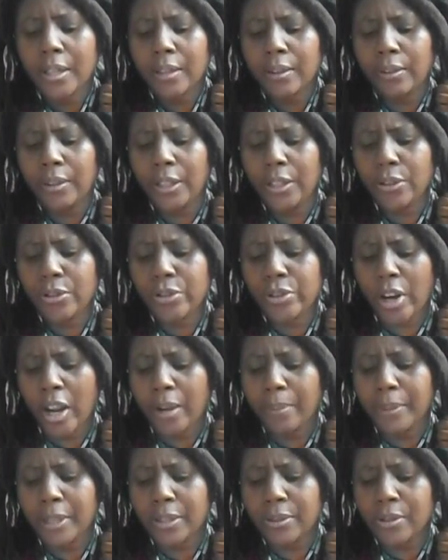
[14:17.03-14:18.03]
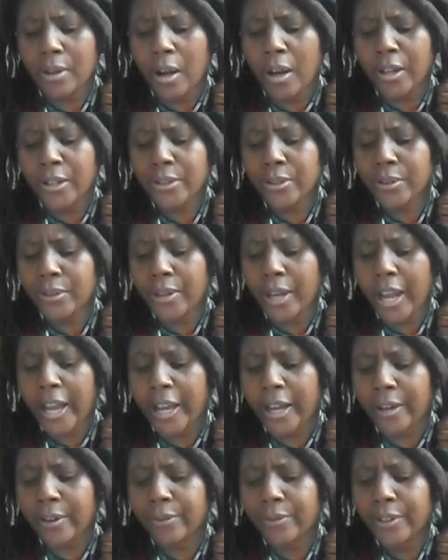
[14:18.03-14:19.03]
These shamans also
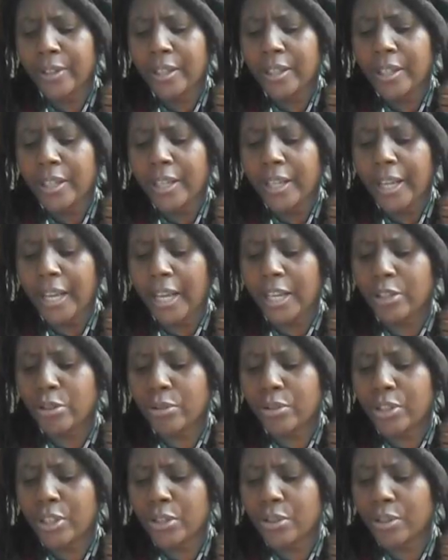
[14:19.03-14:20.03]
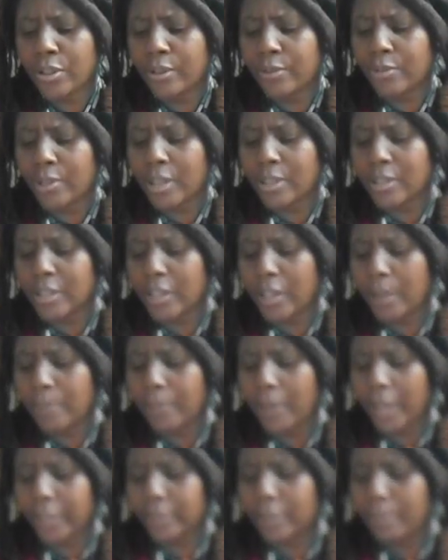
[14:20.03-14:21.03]
have a tradition of dressing up
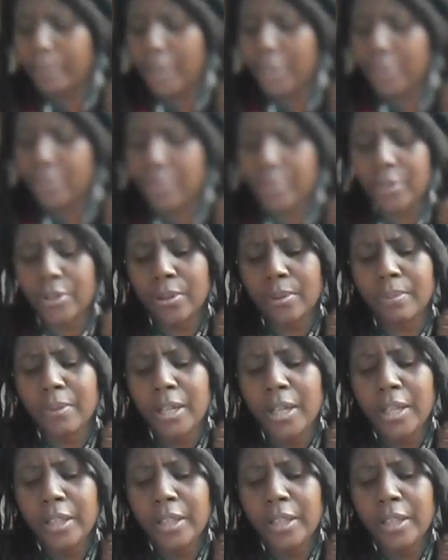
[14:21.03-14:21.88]
like the mushroom.